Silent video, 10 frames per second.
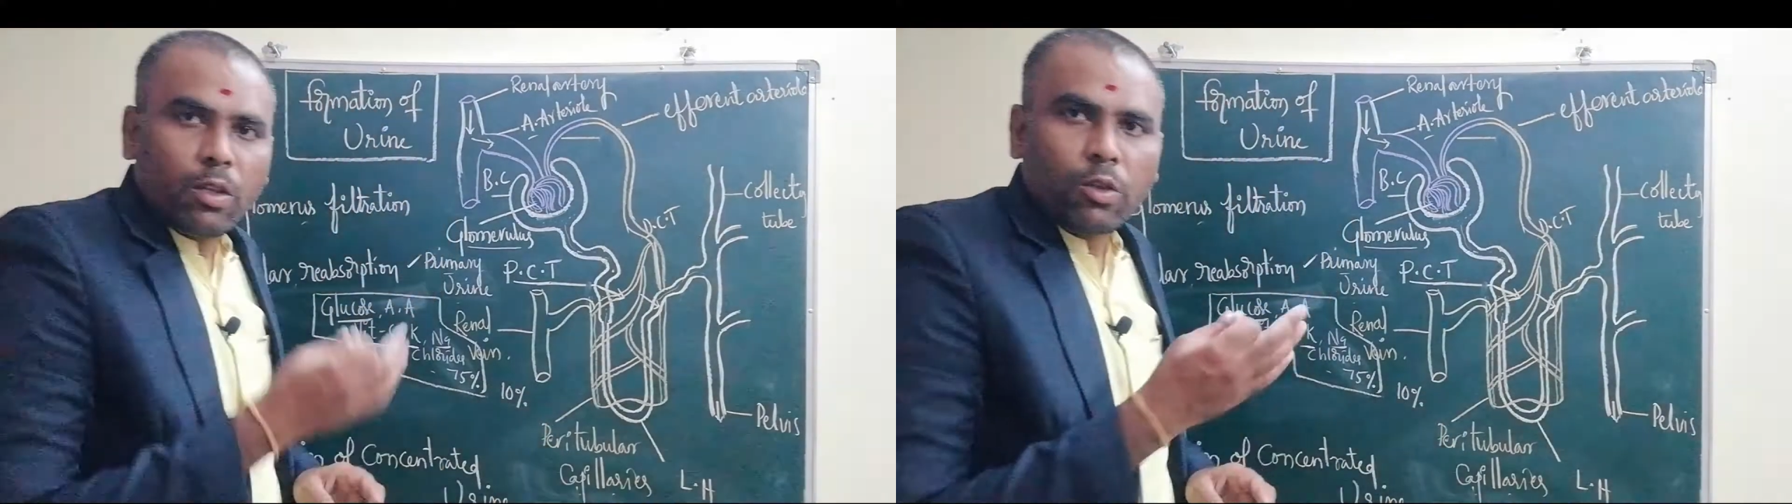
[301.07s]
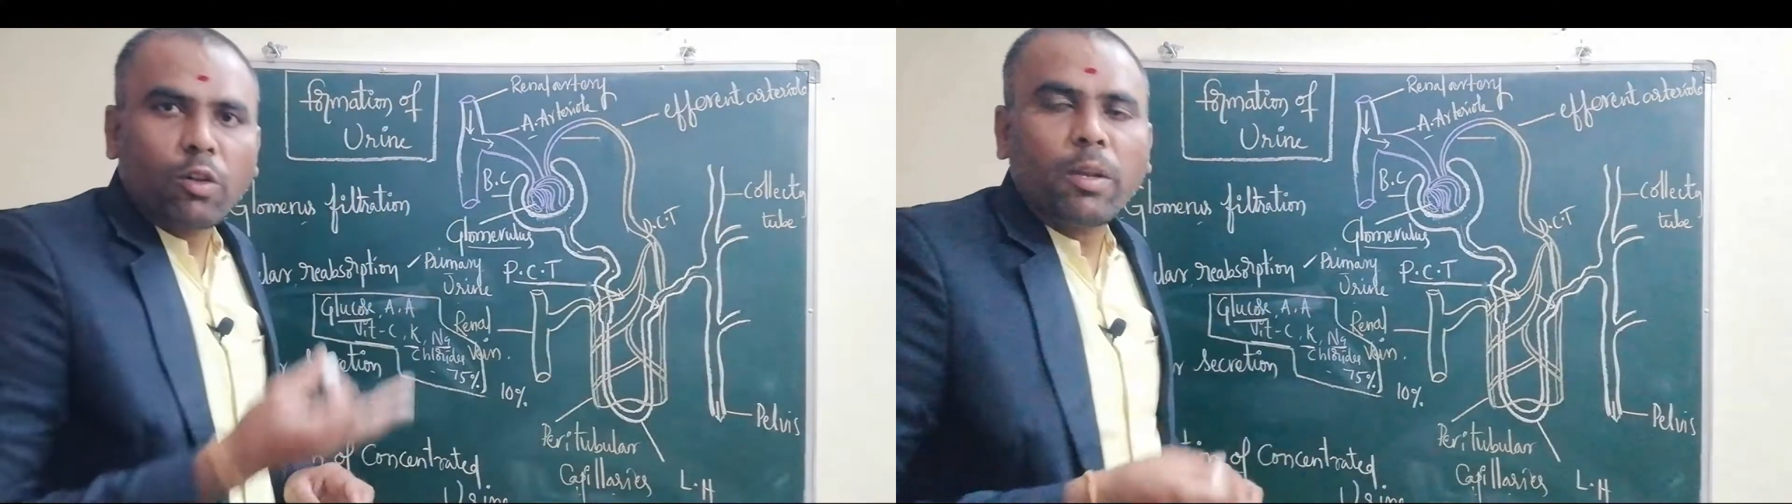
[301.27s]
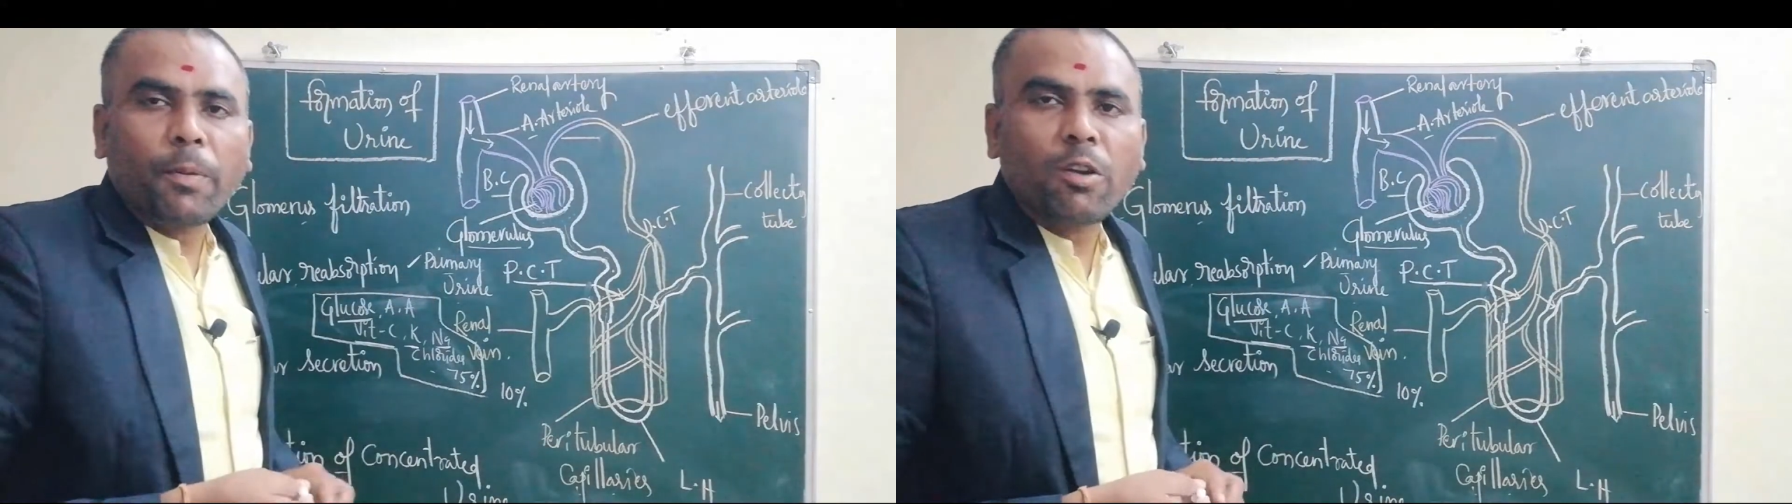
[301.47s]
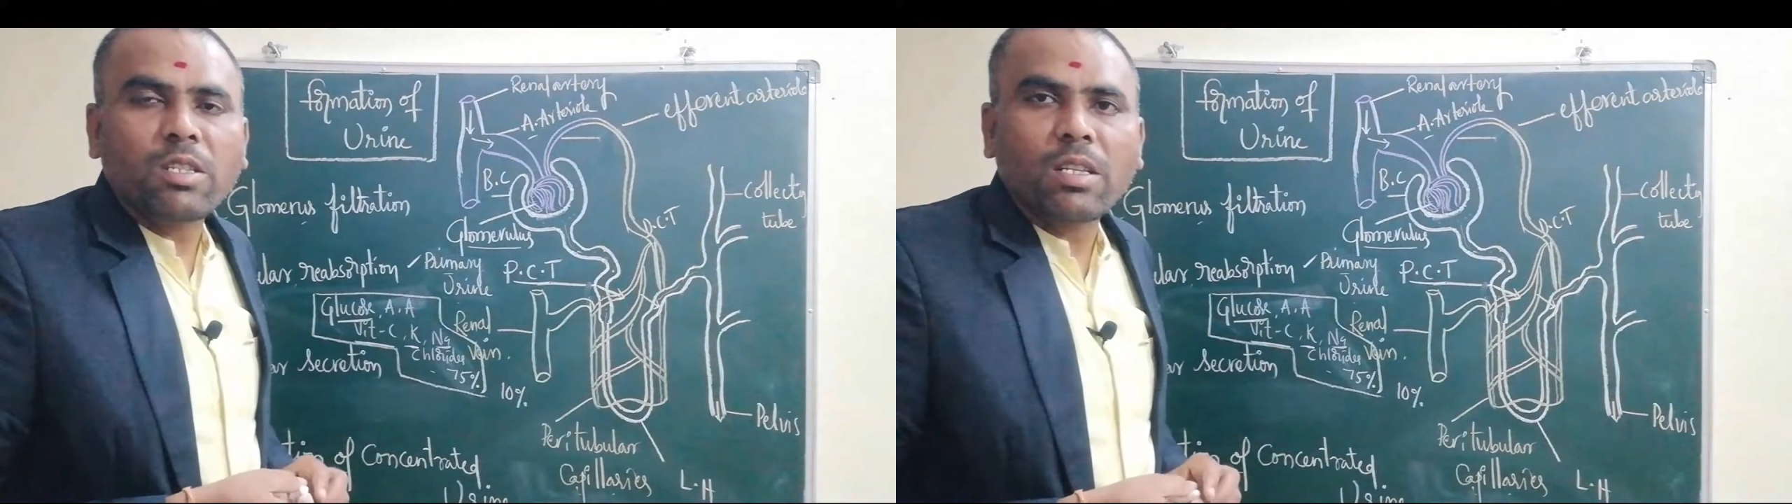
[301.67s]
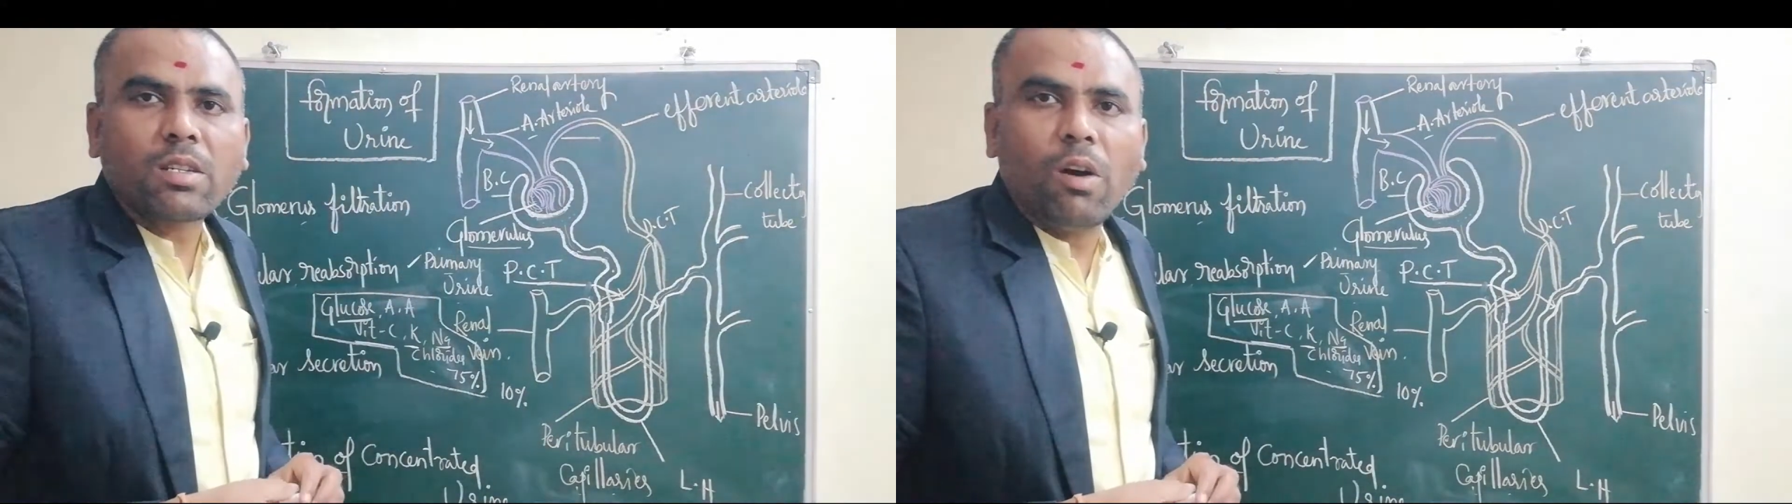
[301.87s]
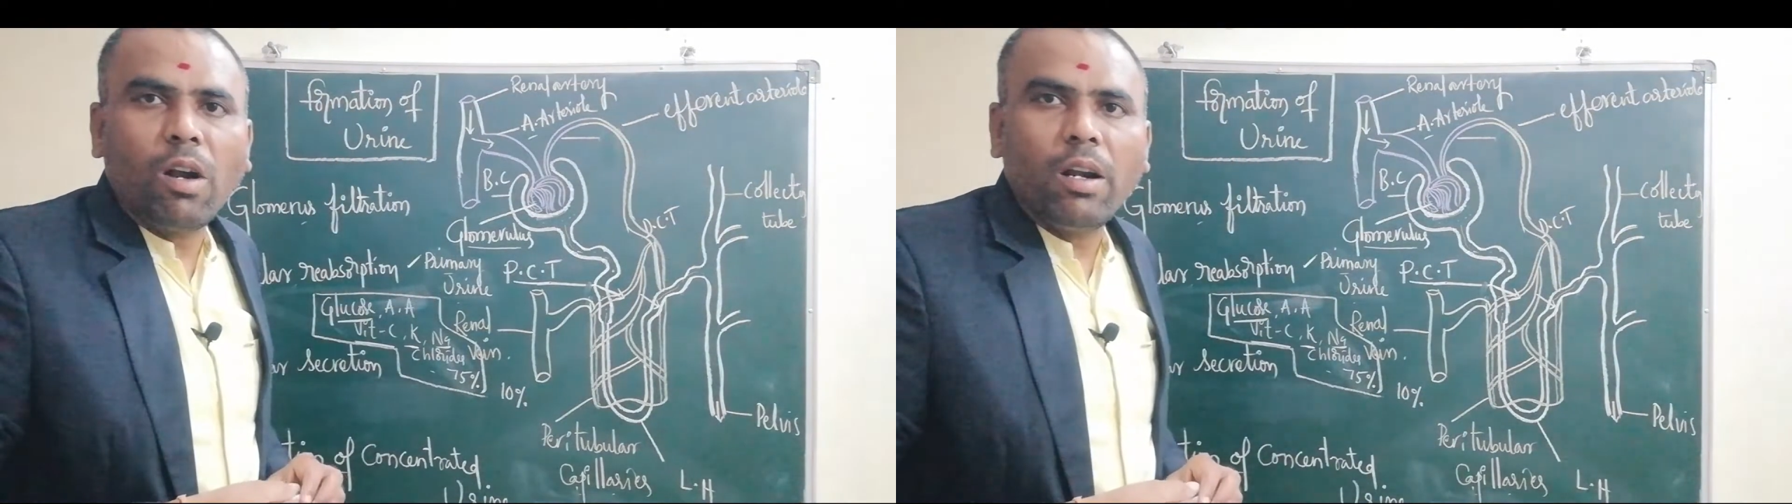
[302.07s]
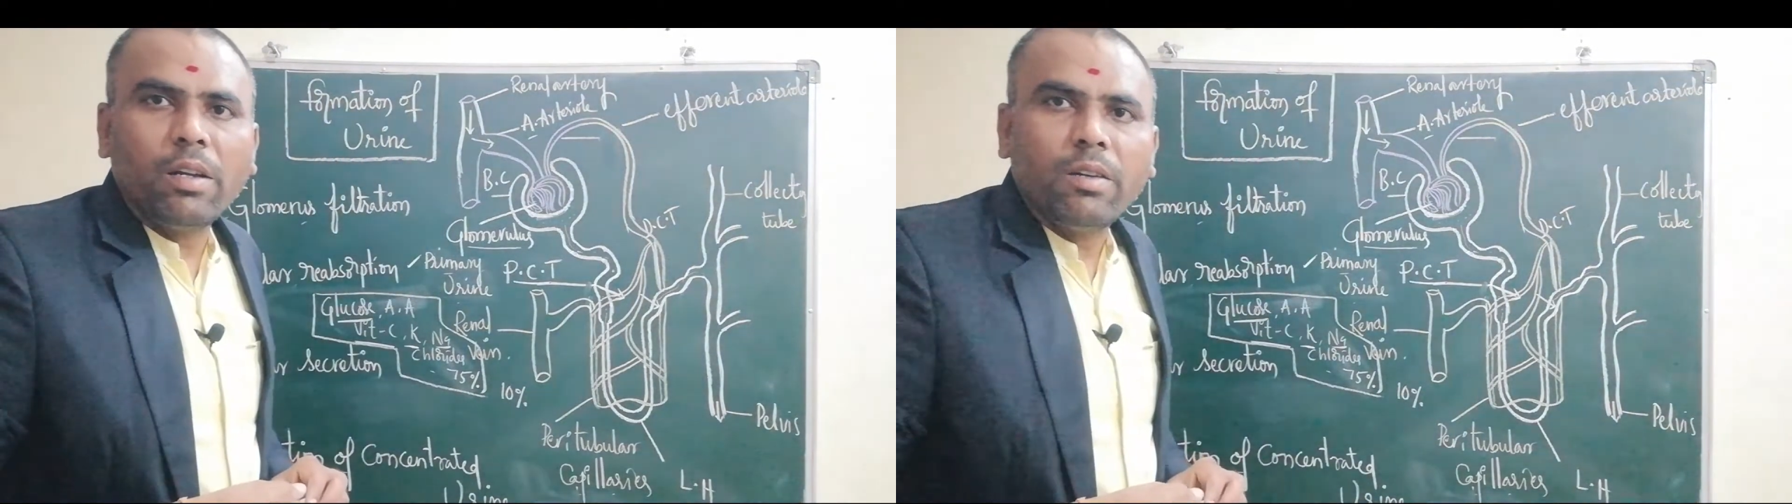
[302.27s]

through the process called